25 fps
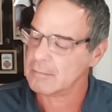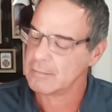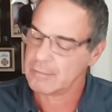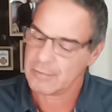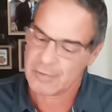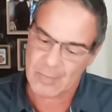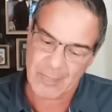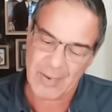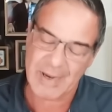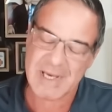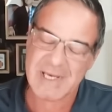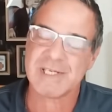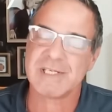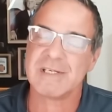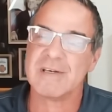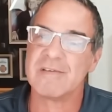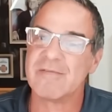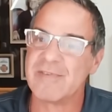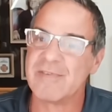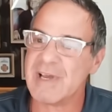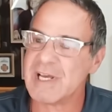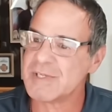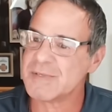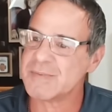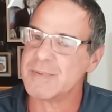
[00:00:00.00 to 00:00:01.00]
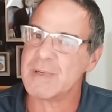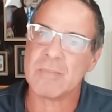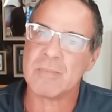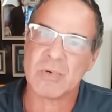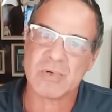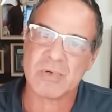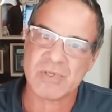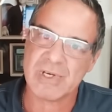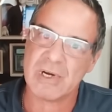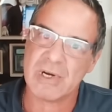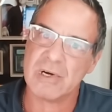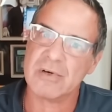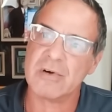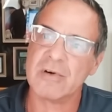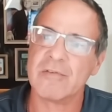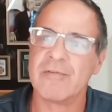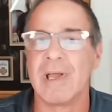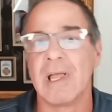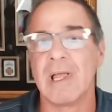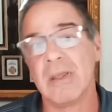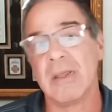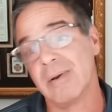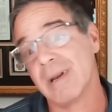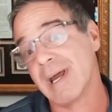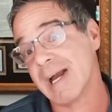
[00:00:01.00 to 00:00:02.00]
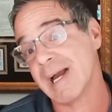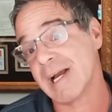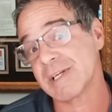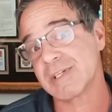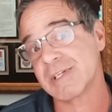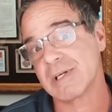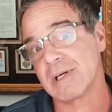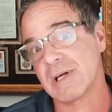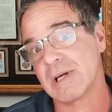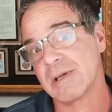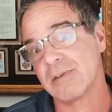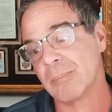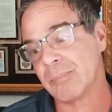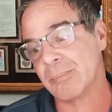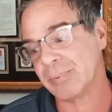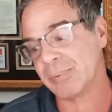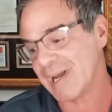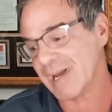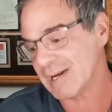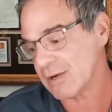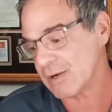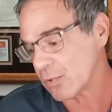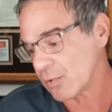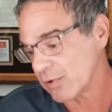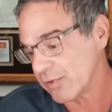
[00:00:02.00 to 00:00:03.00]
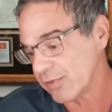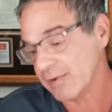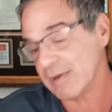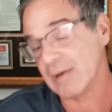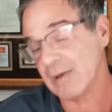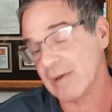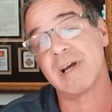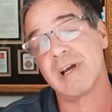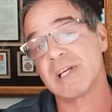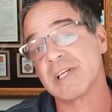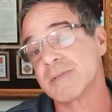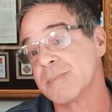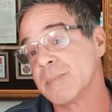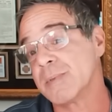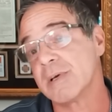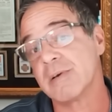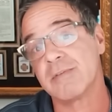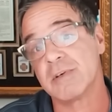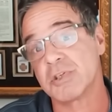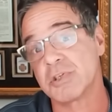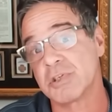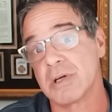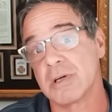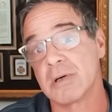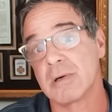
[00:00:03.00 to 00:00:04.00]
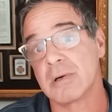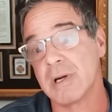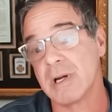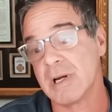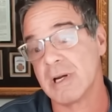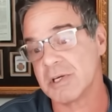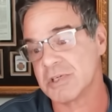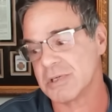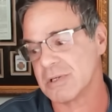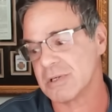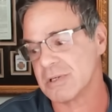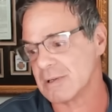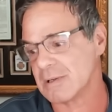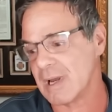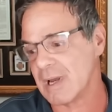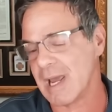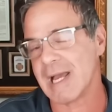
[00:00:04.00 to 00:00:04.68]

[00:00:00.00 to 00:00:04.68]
the best investment, most undervalued asset on the planet, or the investment of a generation,